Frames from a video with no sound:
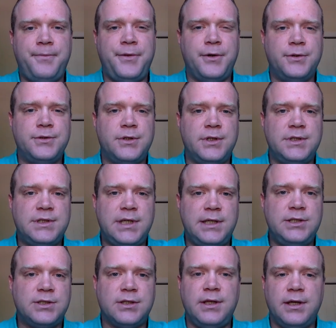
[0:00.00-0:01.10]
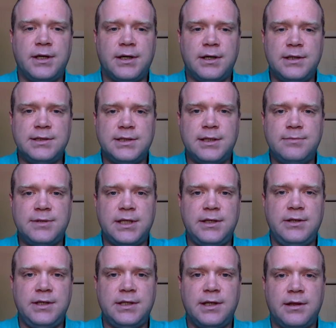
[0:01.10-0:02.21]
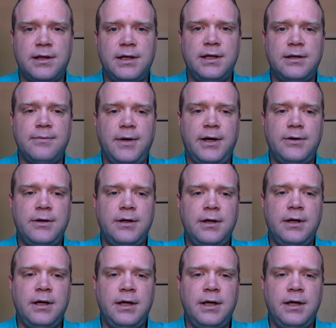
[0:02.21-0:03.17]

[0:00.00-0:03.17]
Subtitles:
Those are essentially the concepts that you need to think about.